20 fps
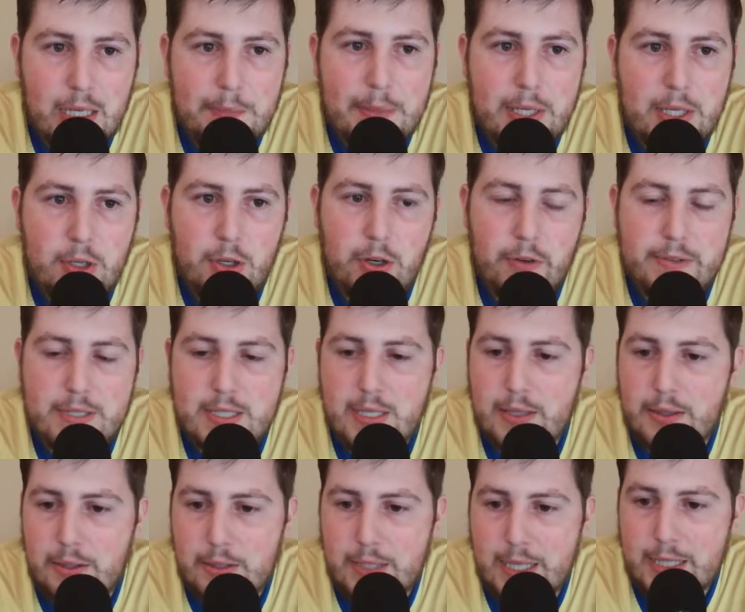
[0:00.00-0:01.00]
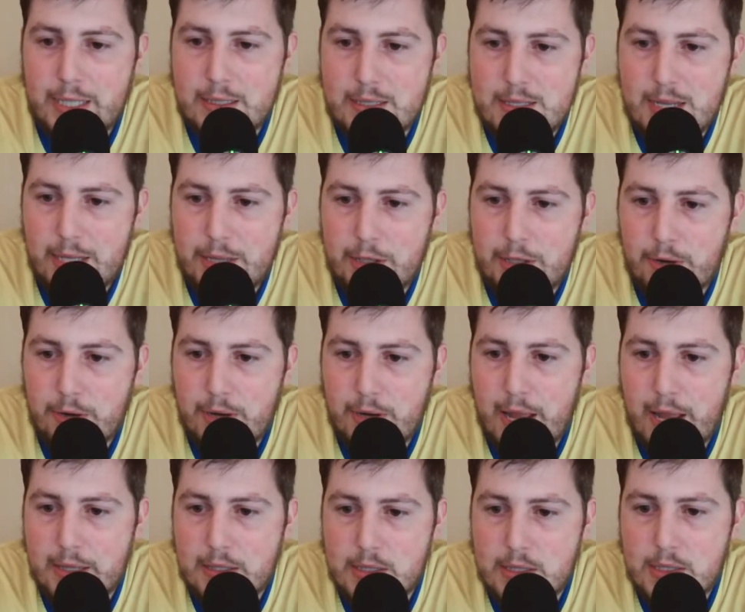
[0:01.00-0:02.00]
bit nervous that they'll get inside their own
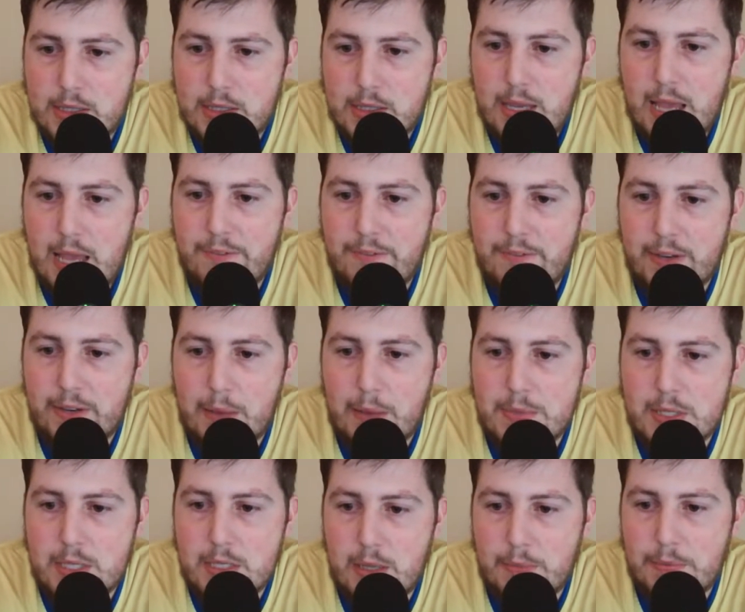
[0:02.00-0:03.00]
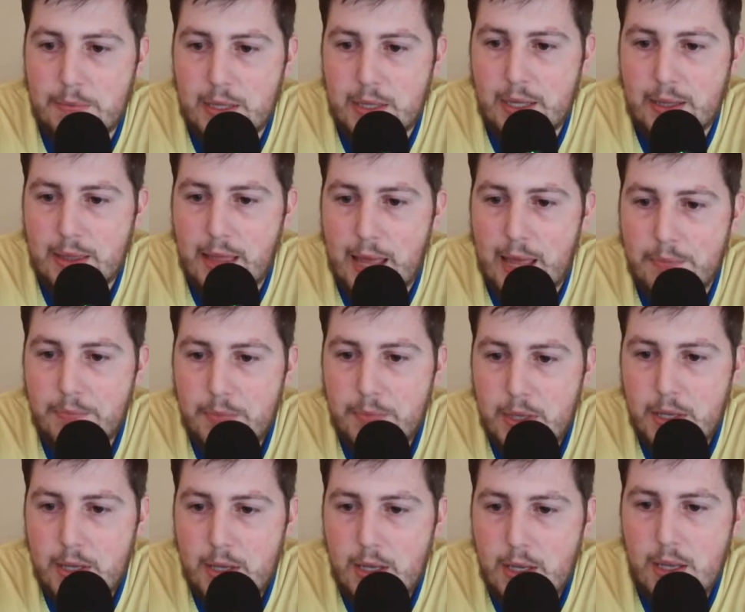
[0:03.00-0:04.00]
heads if it comes to something like that.
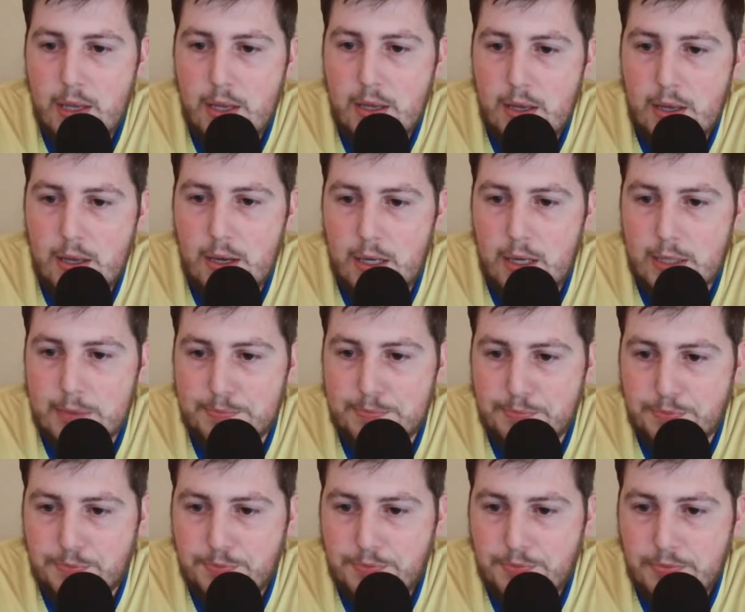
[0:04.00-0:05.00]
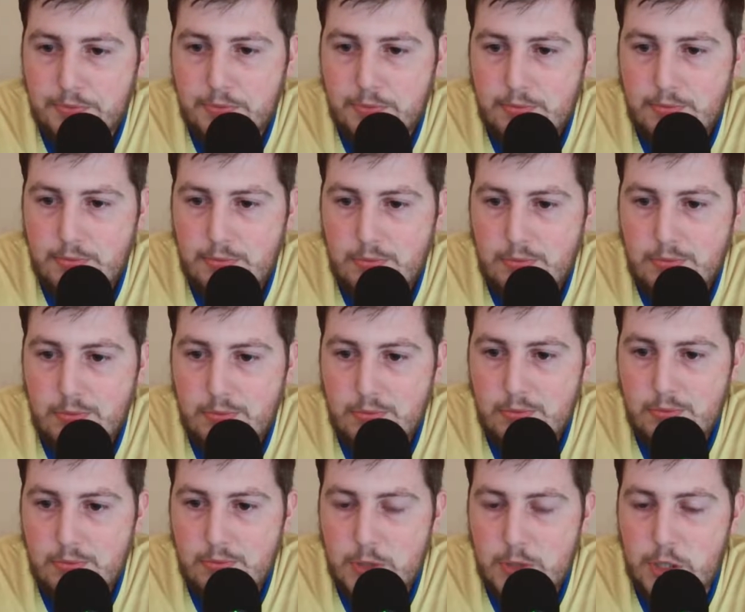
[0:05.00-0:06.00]

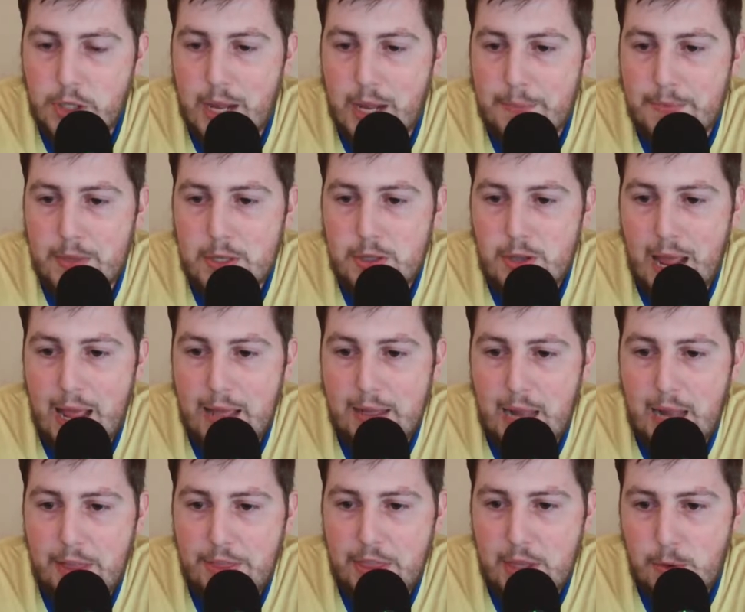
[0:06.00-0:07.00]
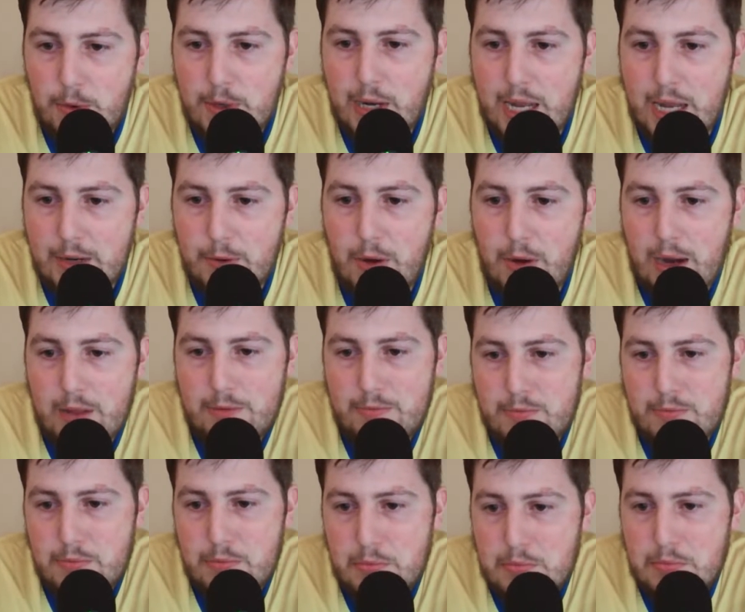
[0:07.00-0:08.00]
So yeah, so I think we're kind of
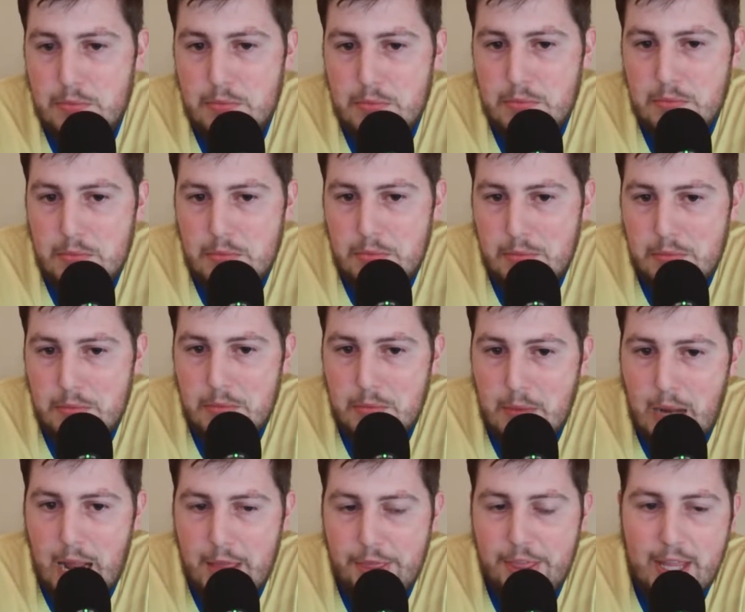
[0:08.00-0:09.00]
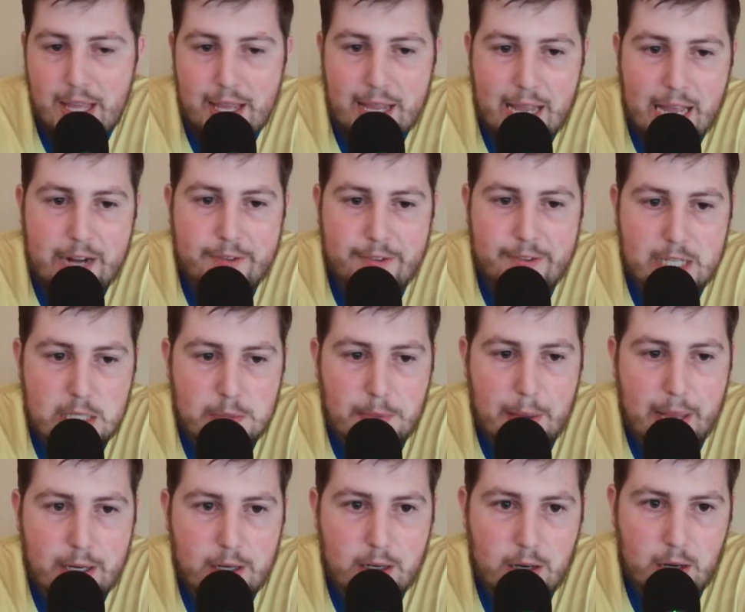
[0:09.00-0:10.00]
I think I kind of
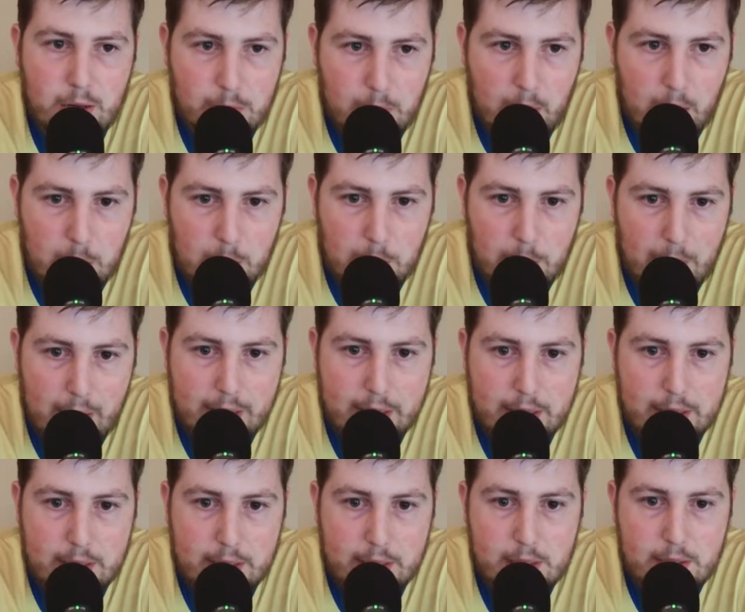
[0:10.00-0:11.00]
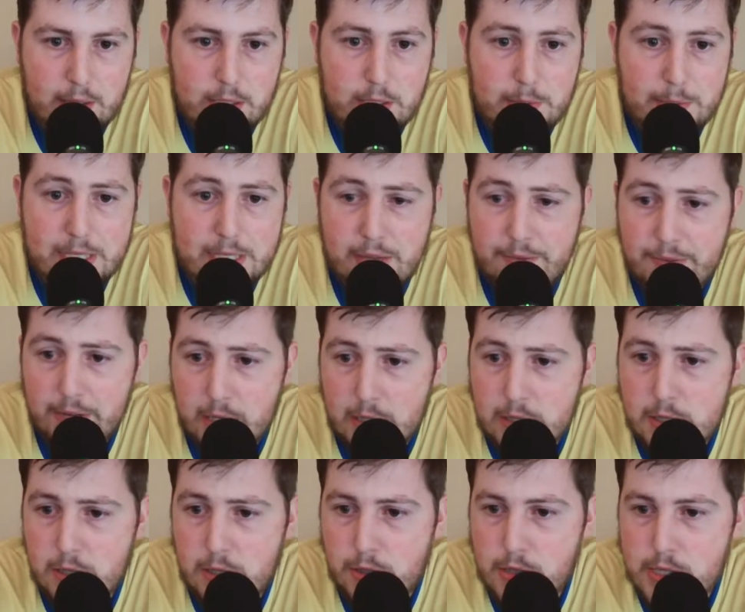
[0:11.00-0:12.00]
expanded on my specific
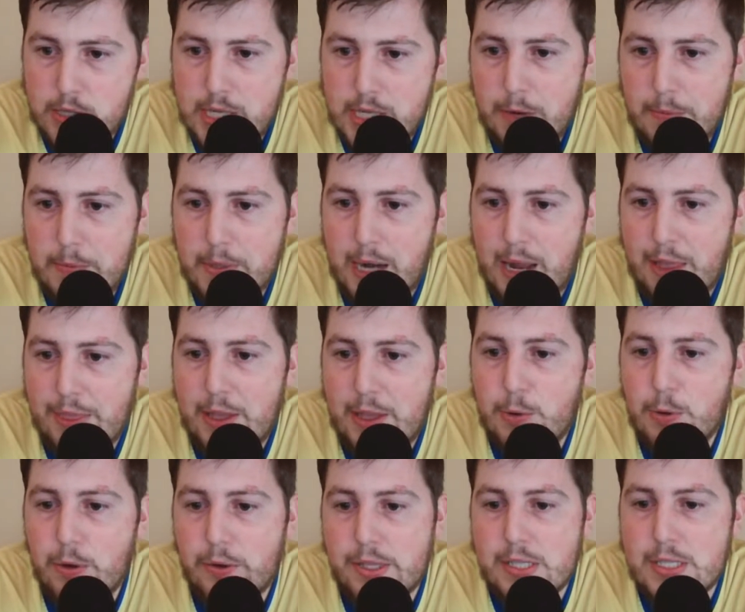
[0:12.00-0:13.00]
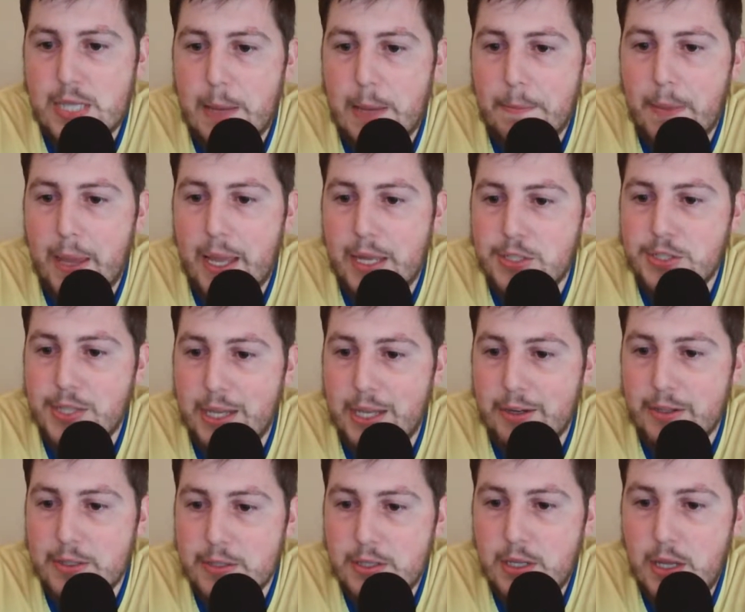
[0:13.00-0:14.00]
concerns there, but I think we're on the same page
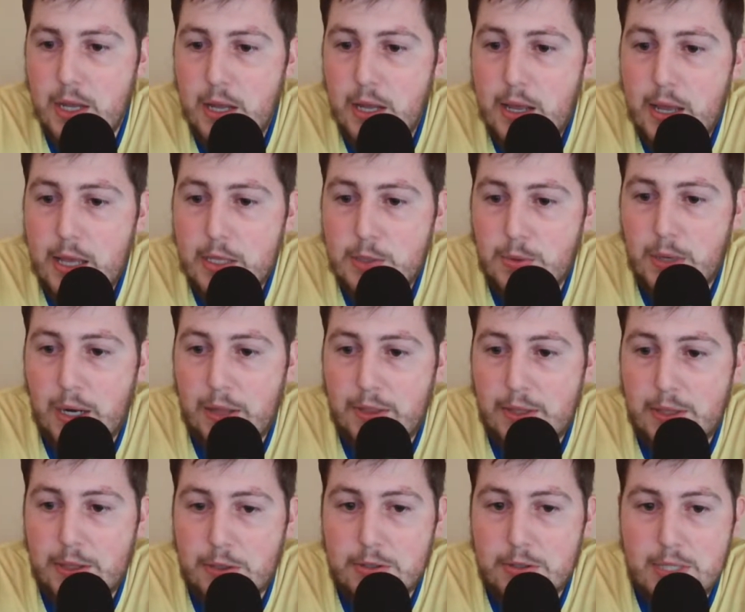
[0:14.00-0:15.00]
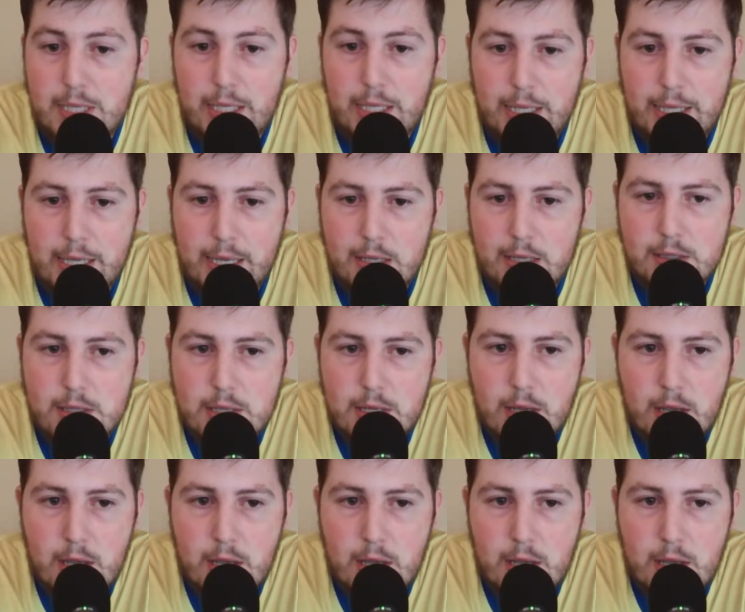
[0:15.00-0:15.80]
there. Is what I think their ceiling is.